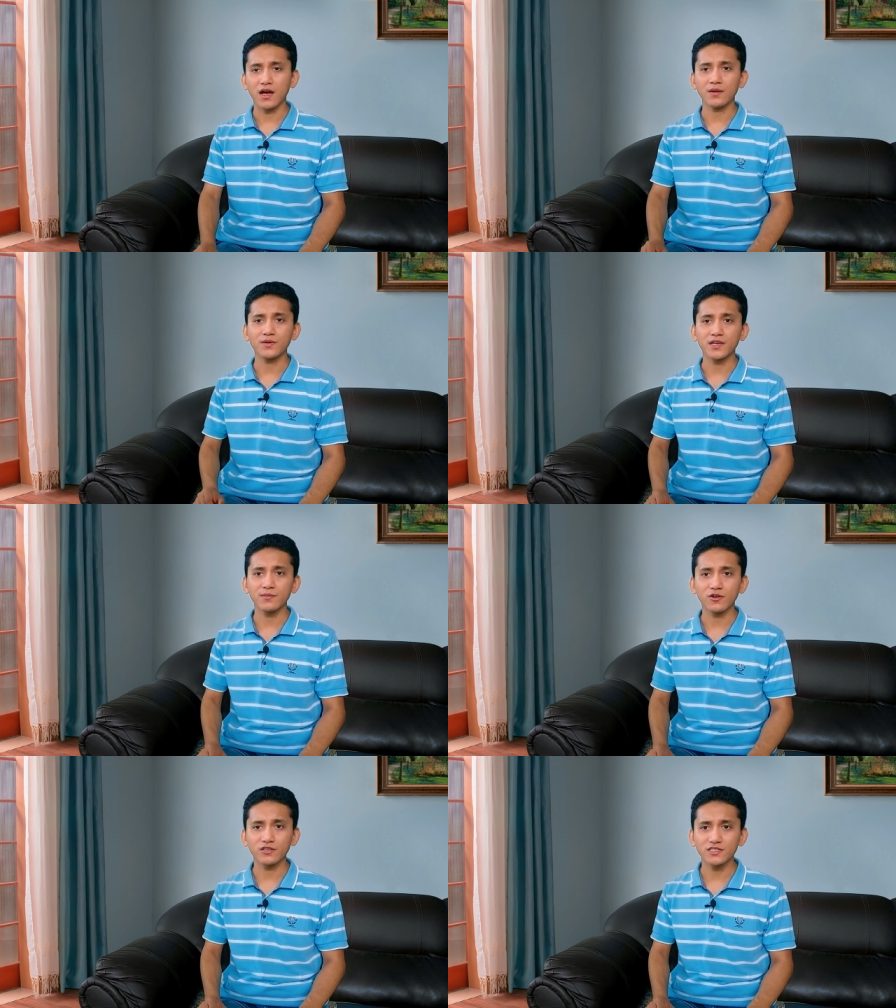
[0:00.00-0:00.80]
I
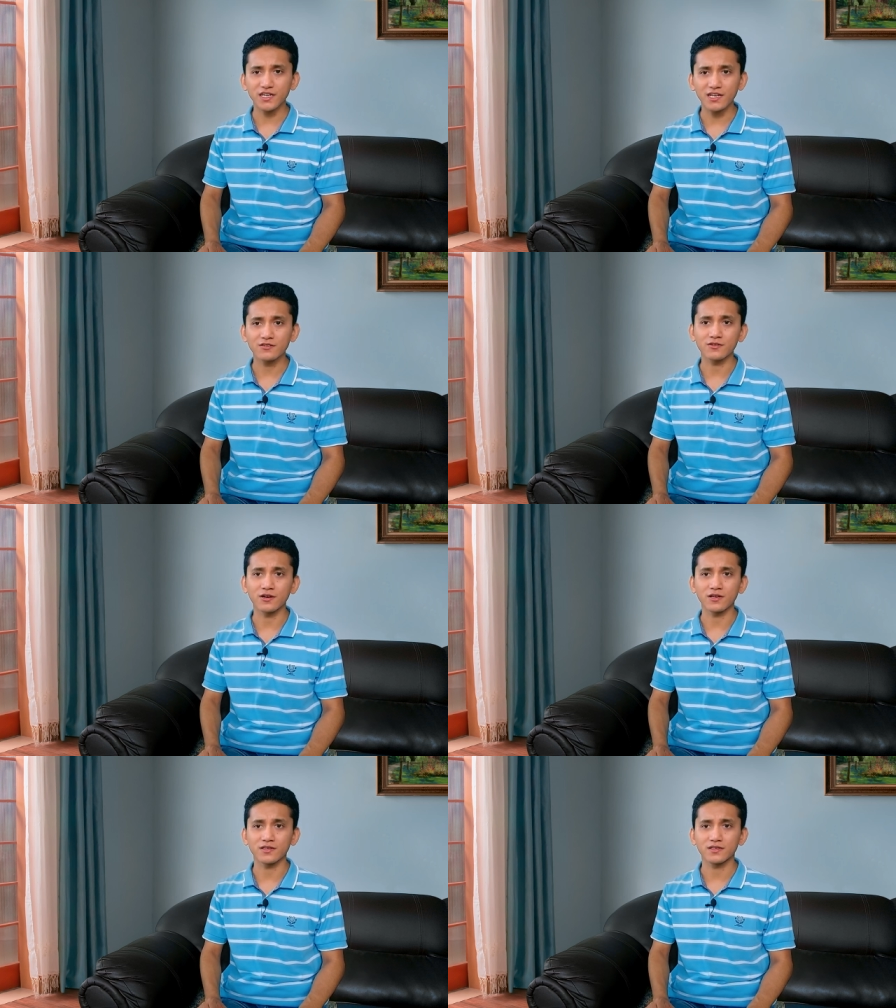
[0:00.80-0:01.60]
became hostile to
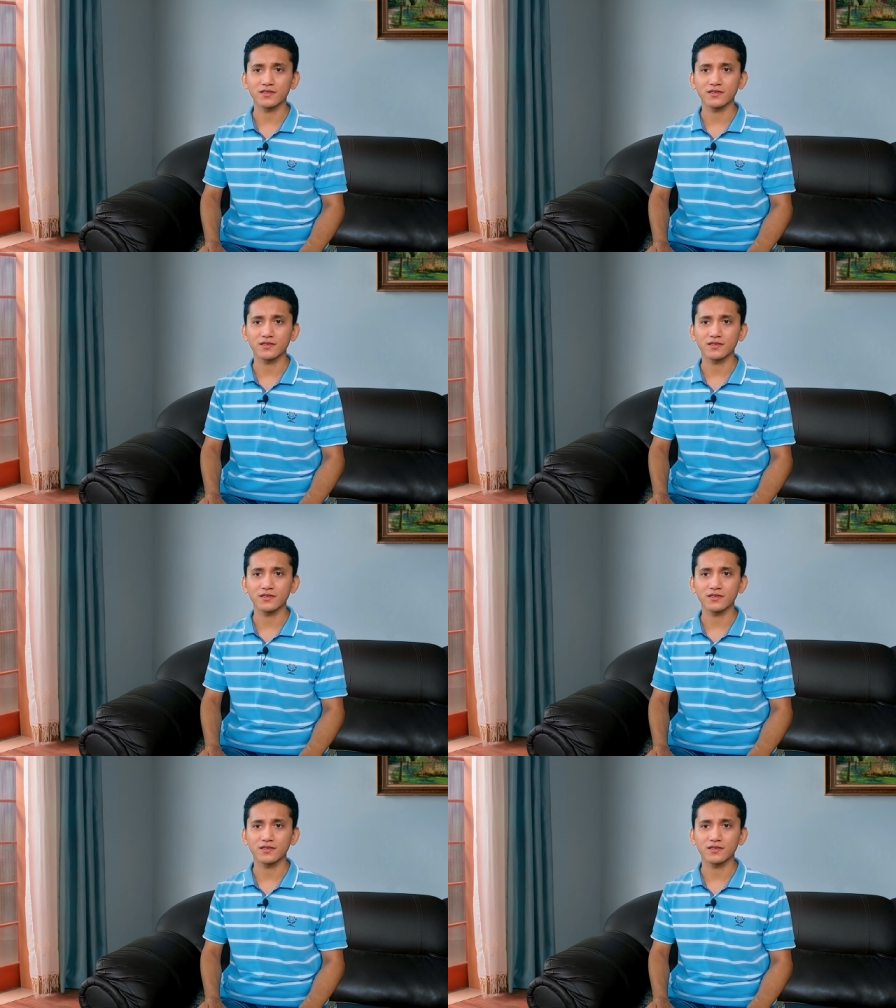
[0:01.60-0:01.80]
God.